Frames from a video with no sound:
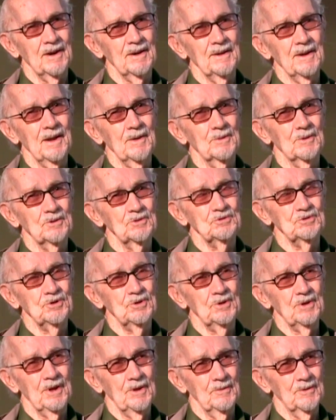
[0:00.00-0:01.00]
and they were
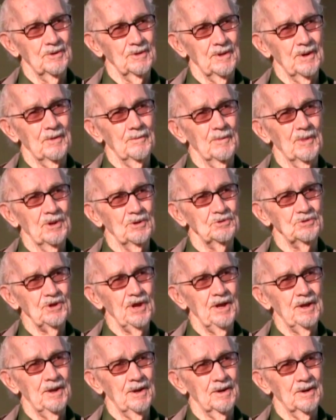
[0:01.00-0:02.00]
shooting with their
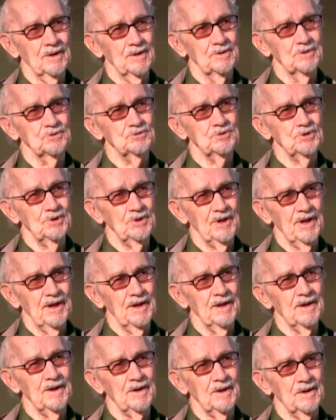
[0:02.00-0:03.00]
machine guns,
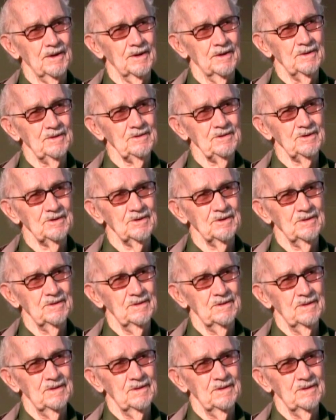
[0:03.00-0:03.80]
shooting at us.